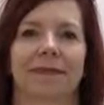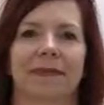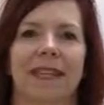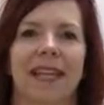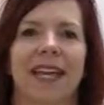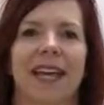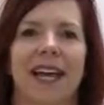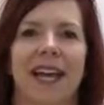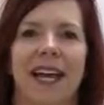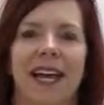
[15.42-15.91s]

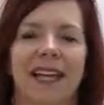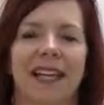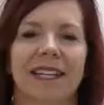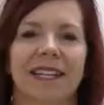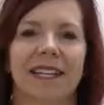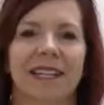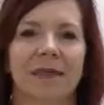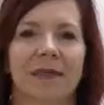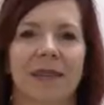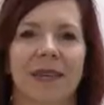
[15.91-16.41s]
Hey
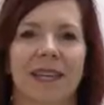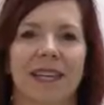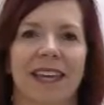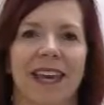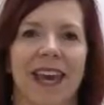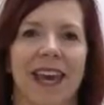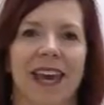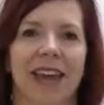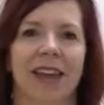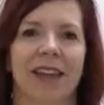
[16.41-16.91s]
guys, it's me
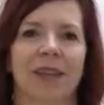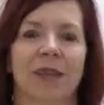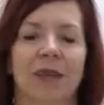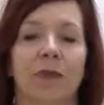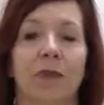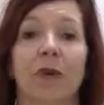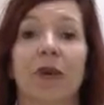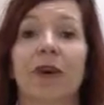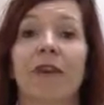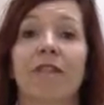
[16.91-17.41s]

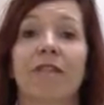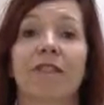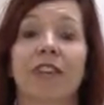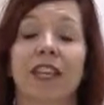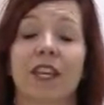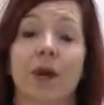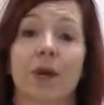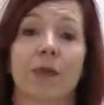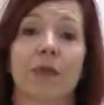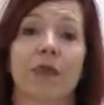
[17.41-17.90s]
again. We're in
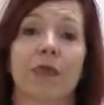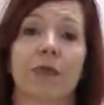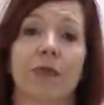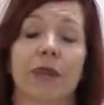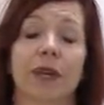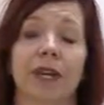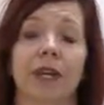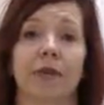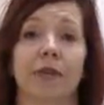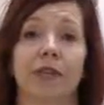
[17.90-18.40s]
video
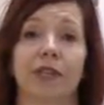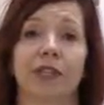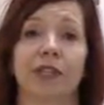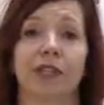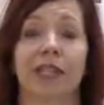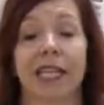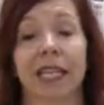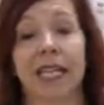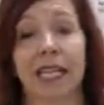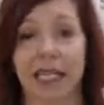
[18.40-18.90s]
3, which
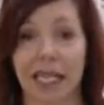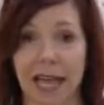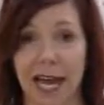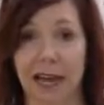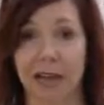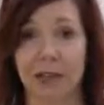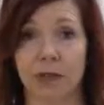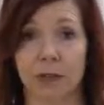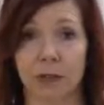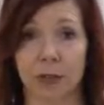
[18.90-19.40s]
is the
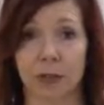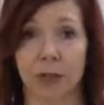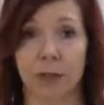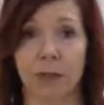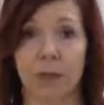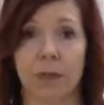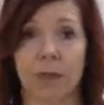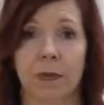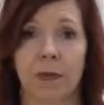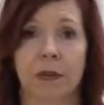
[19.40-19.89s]

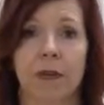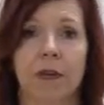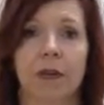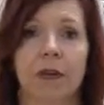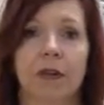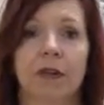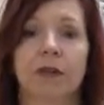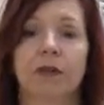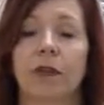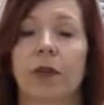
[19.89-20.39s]
classroom.
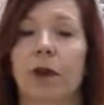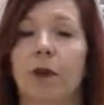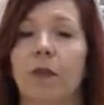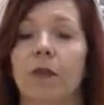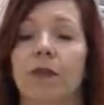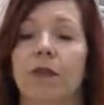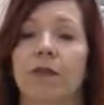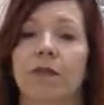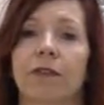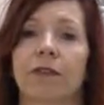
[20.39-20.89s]

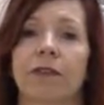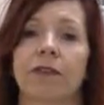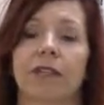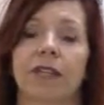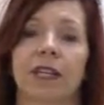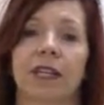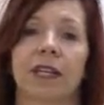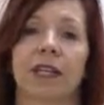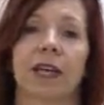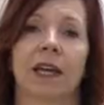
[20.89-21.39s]
So the first
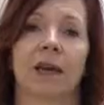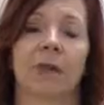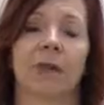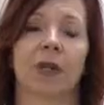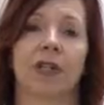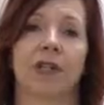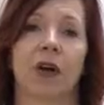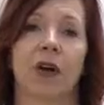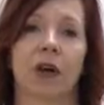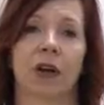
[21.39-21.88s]
thing that I
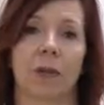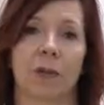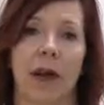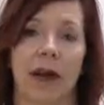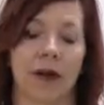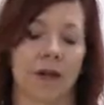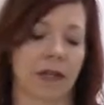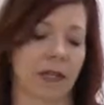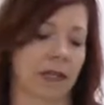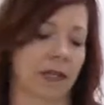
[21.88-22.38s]
want to talk
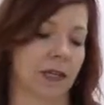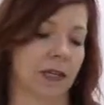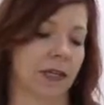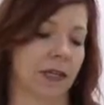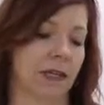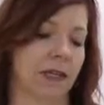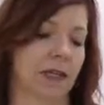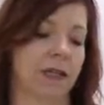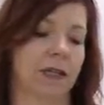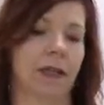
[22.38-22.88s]
about
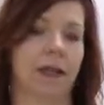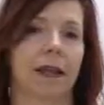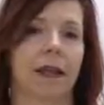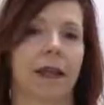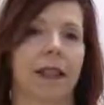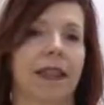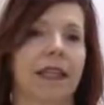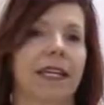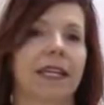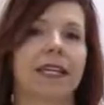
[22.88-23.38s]
is
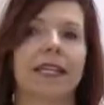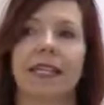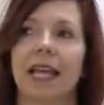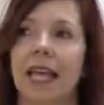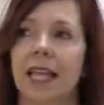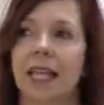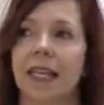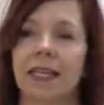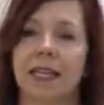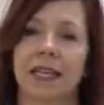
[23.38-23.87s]
the
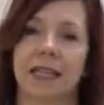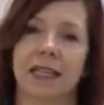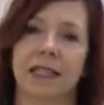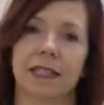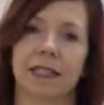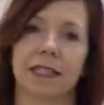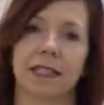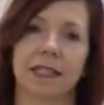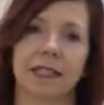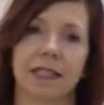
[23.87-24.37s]

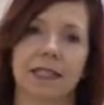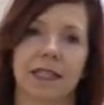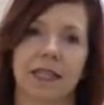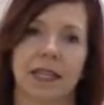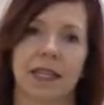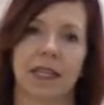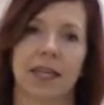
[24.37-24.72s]
attendance.